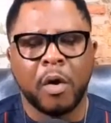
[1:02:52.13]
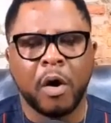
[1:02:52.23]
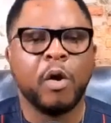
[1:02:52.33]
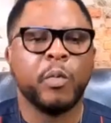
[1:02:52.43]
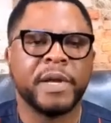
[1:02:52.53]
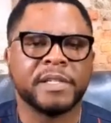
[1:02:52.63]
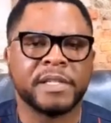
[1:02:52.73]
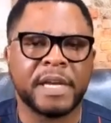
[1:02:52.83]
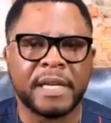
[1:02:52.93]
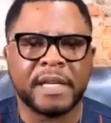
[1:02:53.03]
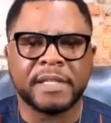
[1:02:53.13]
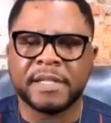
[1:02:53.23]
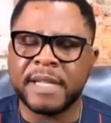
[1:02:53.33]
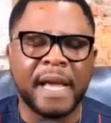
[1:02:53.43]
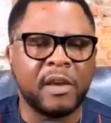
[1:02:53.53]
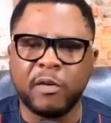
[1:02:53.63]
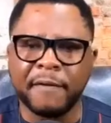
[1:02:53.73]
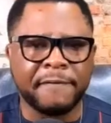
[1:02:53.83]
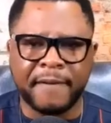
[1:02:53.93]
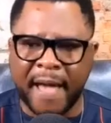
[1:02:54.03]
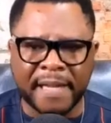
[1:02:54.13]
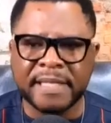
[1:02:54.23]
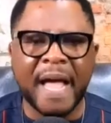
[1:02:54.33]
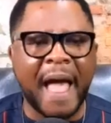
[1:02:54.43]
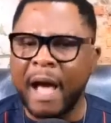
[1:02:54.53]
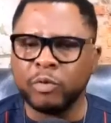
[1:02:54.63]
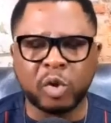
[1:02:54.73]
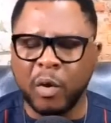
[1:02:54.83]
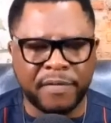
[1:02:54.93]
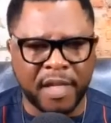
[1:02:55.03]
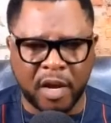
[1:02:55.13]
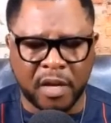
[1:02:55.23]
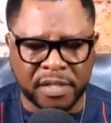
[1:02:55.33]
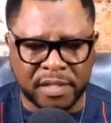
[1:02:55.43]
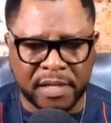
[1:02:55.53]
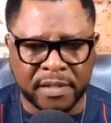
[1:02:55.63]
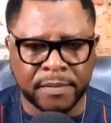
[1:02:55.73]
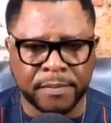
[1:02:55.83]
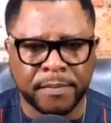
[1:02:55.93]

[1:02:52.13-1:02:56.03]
All we are saying is take your fight out of the continent.